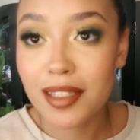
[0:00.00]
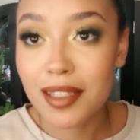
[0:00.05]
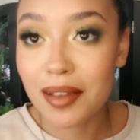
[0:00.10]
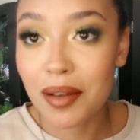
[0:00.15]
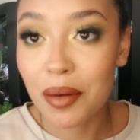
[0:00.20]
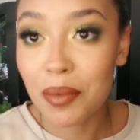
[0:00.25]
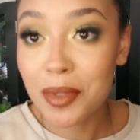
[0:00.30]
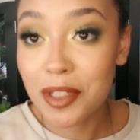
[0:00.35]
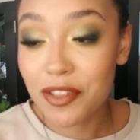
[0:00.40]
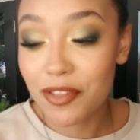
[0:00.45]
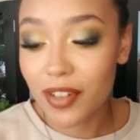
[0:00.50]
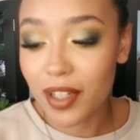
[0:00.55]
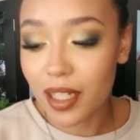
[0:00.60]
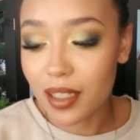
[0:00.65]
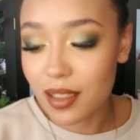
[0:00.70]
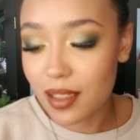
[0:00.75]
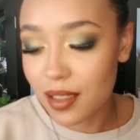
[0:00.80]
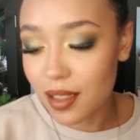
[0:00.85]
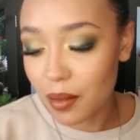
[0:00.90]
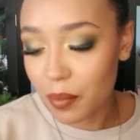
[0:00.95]
almost forgot
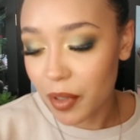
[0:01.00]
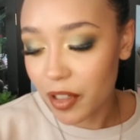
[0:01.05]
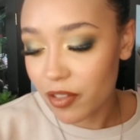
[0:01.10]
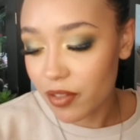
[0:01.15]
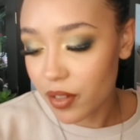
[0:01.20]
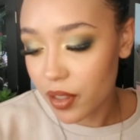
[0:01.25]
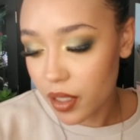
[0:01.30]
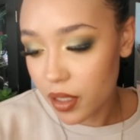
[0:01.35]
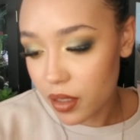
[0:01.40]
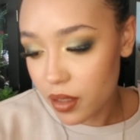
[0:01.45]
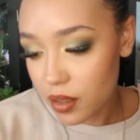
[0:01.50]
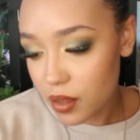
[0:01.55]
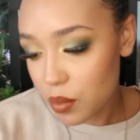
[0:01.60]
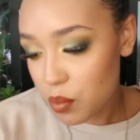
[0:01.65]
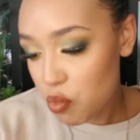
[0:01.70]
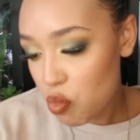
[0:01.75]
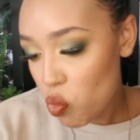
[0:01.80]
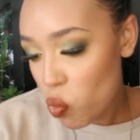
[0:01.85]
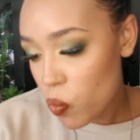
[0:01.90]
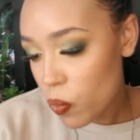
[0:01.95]
to set my face.
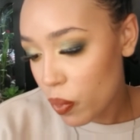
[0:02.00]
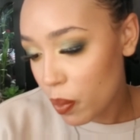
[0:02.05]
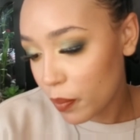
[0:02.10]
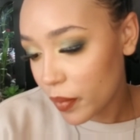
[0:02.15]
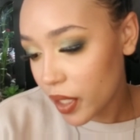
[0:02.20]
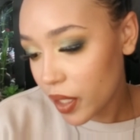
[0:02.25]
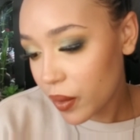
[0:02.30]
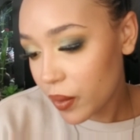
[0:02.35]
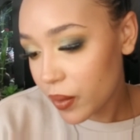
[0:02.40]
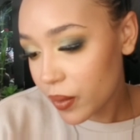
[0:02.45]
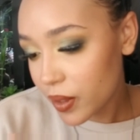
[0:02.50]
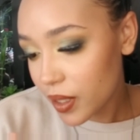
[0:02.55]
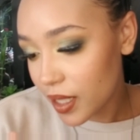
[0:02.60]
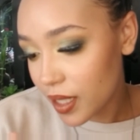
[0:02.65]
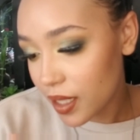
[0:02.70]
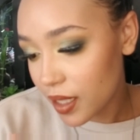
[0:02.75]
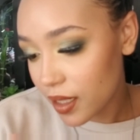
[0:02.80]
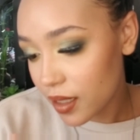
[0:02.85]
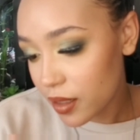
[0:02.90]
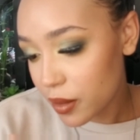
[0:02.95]
I'm gonna go with the
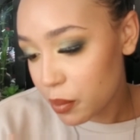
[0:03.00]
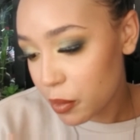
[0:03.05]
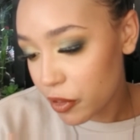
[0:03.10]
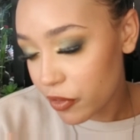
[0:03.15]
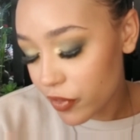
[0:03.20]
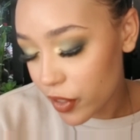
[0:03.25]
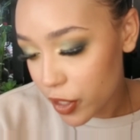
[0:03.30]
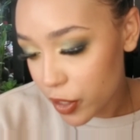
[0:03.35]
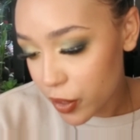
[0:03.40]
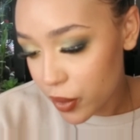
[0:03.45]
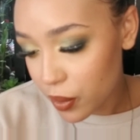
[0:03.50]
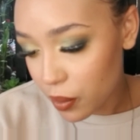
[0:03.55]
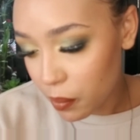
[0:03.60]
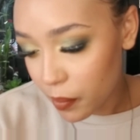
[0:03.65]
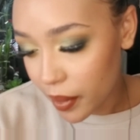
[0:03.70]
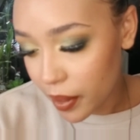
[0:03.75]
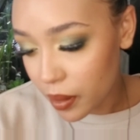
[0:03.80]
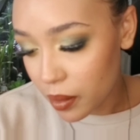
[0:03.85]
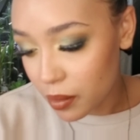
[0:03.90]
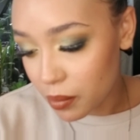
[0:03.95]
NYX Professional
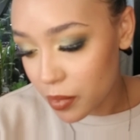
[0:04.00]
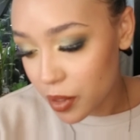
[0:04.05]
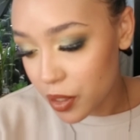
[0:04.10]
Makeup